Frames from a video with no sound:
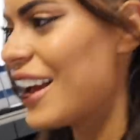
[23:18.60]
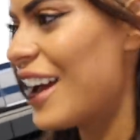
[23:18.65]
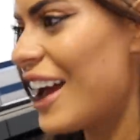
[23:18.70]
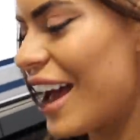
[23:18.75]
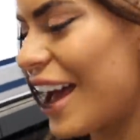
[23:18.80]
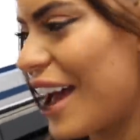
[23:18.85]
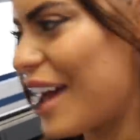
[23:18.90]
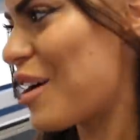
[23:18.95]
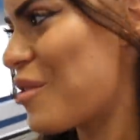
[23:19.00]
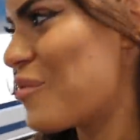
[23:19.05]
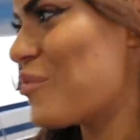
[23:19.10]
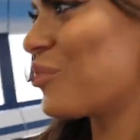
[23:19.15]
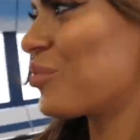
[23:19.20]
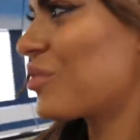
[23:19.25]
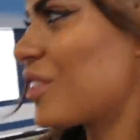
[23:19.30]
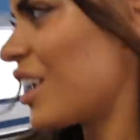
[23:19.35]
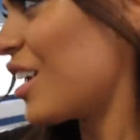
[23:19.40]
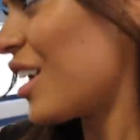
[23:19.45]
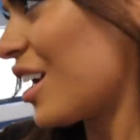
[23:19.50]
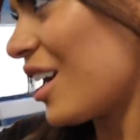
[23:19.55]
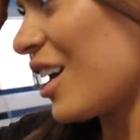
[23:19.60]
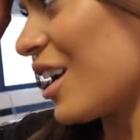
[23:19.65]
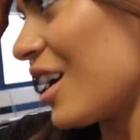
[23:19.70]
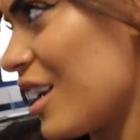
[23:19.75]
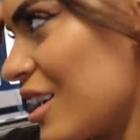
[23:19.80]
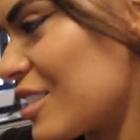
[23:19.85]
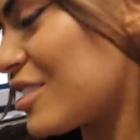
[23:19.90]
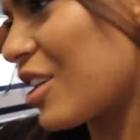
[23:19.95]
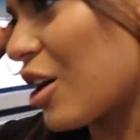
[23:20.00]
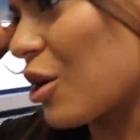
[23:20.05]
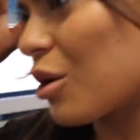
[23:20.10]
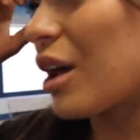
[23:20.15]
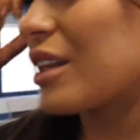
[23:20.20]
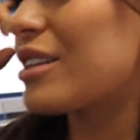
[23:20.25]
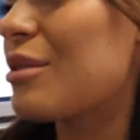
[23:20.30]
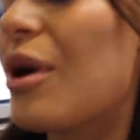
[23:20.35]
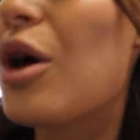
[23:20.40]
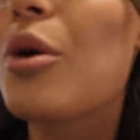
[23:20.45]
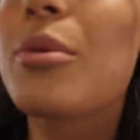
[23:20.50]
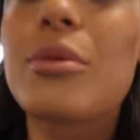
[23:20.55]
Um, so at
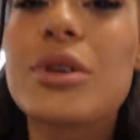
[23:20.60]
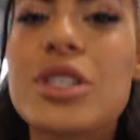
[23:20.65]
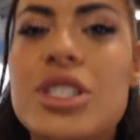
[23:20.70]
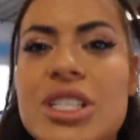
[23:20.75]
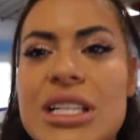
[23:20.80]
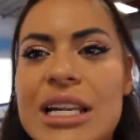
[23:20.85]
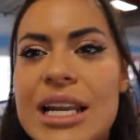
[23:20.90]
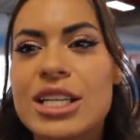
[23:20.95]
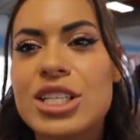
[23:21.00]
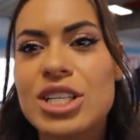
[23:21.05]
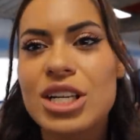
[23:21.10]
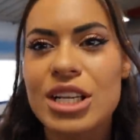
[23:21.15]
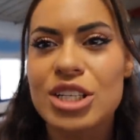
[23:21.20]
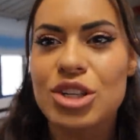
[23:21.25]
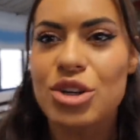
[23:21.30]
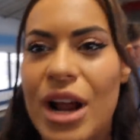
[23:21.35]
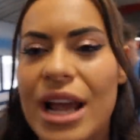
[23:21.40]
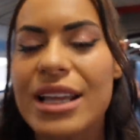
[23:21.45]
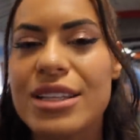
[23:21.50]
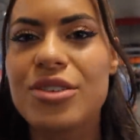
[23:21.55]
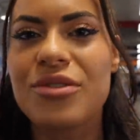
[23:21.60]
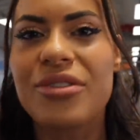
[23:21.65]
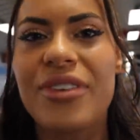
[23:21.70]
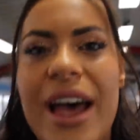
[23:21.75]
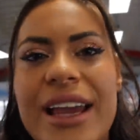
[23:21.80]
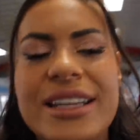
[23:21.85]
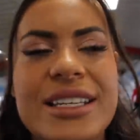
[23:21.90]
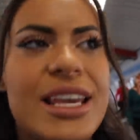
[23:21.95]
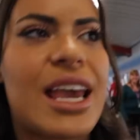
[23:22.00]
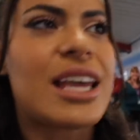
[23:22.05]
the moment we're just literally trying to find the